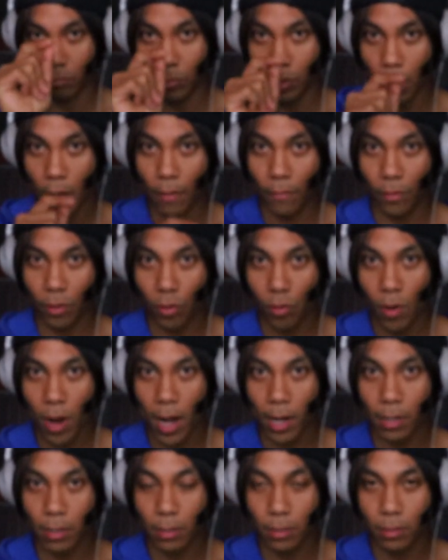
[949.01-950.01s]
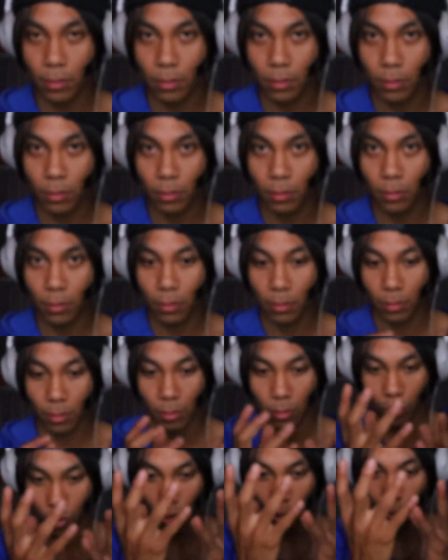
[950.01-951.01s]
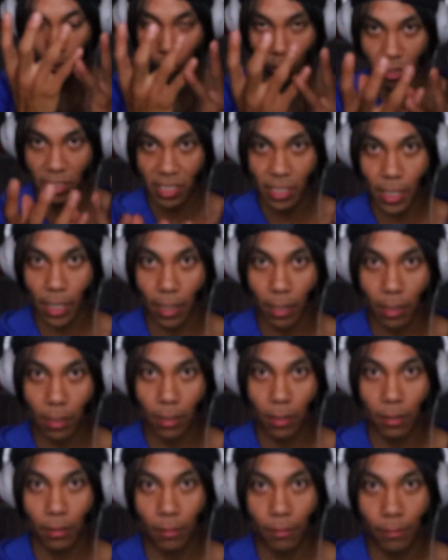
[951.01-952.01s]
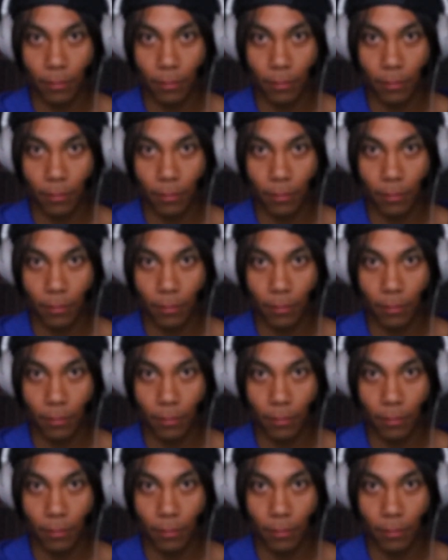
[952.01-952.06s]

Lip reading: You have a crack, you will sink.